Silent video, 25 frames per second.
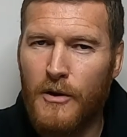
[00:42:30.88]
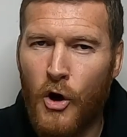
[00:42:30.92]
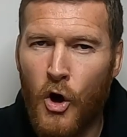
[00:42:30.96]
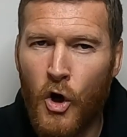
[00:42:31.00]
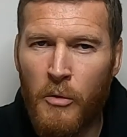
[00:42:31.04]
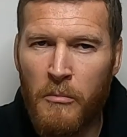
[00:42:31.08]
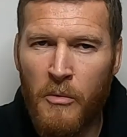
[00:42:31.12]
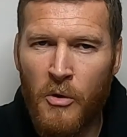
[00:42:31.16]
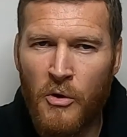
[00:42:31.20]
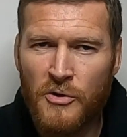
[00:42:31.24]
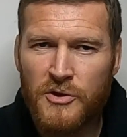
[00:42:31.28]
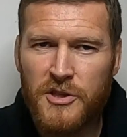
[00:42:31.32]

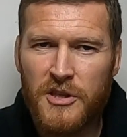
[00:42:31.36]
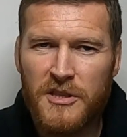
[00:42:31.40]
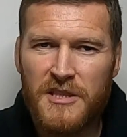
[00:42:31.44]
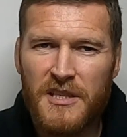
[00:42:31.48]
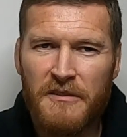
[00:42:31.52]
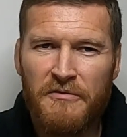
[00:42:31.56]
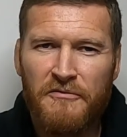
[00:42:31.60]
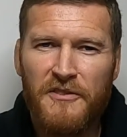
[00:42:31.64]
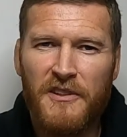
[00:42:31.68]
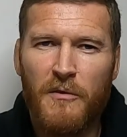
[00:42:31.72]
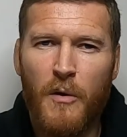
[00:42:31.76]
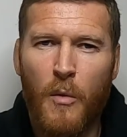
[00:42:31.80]
almost as
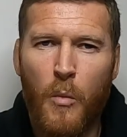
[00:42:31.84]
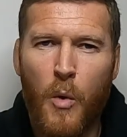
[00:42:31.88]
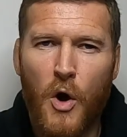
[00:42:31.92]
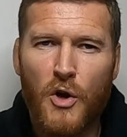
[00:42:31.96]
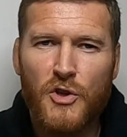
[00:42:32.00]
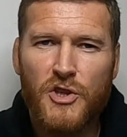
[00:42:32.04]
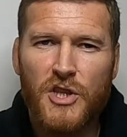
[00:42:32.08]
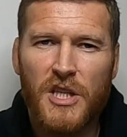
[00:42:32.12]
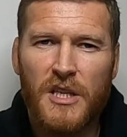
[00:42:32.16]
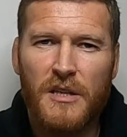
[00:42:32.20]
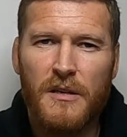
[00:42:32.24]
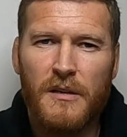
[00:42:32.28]
if they were
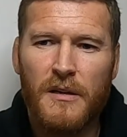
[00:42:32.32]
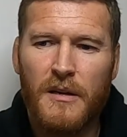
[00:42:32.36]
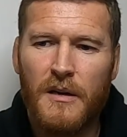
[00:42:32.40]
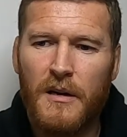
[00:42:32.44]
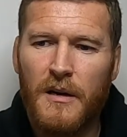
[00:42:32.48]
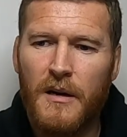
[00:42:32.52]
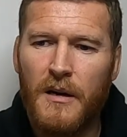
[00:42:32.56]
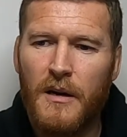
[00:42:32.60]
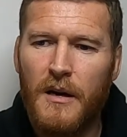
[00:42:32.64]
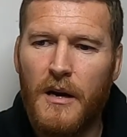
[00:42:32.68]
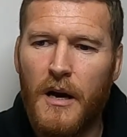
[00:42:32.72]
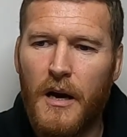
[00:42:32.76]
watching
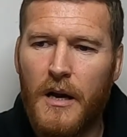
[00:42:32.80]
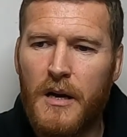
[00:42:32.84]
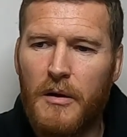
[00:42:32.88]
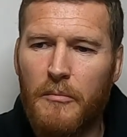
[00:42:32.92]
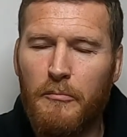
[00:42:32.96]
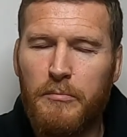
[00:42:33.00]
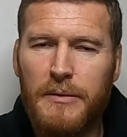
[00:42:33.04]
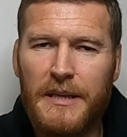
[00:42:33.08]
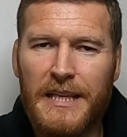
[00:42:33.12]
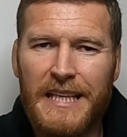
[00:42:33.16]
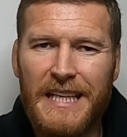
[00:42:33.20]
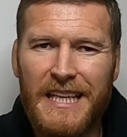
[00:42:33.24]
a
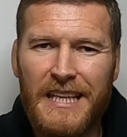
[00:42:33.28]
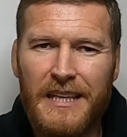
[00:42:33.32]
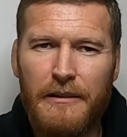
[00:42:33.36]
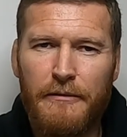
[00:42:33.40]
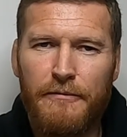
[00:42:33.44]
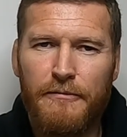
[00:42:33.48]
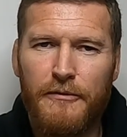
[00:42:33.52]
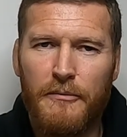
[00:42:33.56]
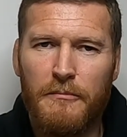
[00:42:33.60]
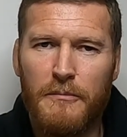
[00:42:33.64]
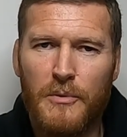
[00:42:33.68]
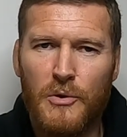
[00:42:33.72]
completely
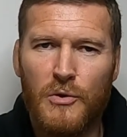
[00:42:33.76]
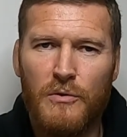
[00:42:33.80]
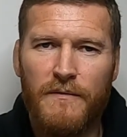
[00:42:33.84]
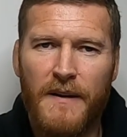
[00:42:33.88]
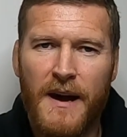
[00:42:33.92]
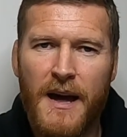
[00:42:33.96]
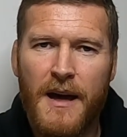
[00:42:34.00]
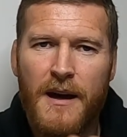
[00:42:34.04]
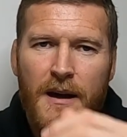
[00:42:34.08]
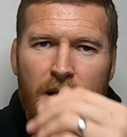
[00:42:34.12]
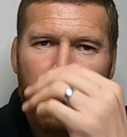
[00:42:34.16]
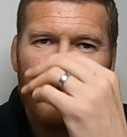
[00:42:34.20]
different
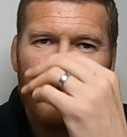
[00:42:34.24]
movie.